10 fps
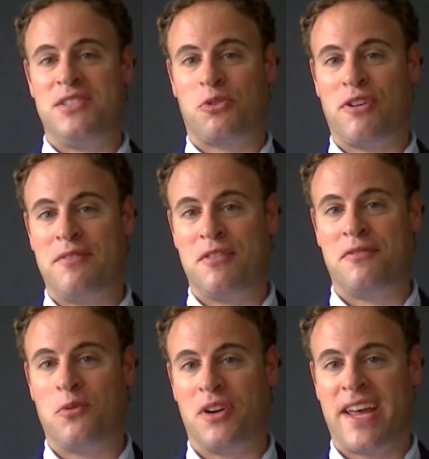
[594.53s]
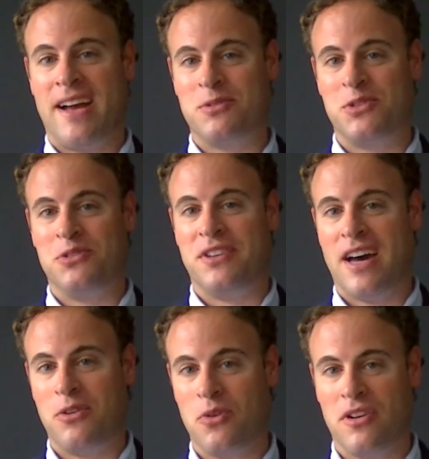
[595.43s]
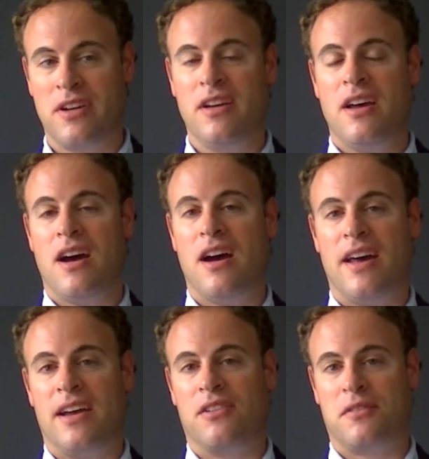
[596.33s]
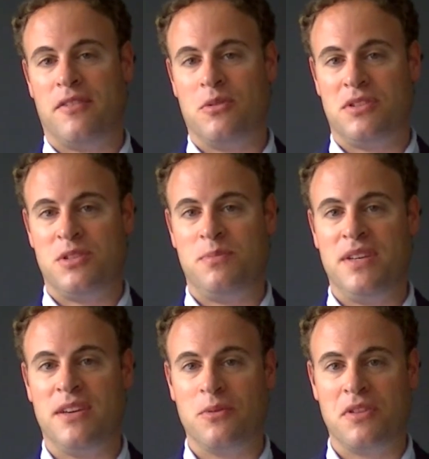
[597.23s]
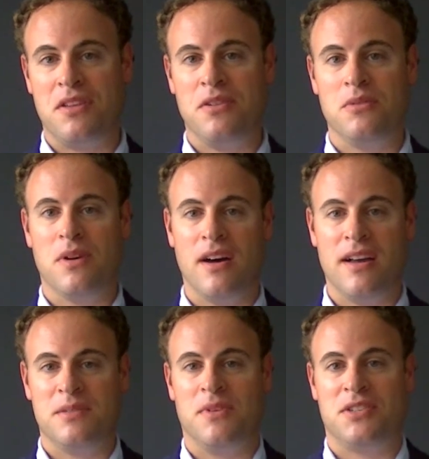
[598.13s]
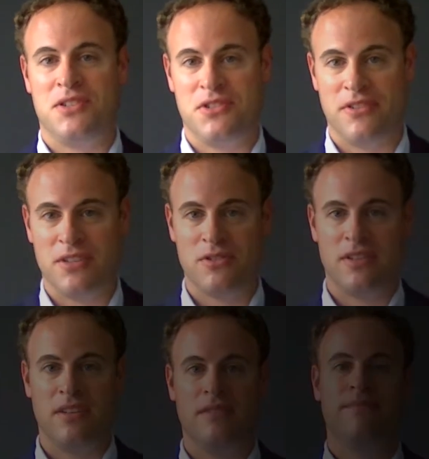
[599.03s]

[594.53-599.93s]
is craver4council.org, and I look forward to speaking with you as much as you're interested.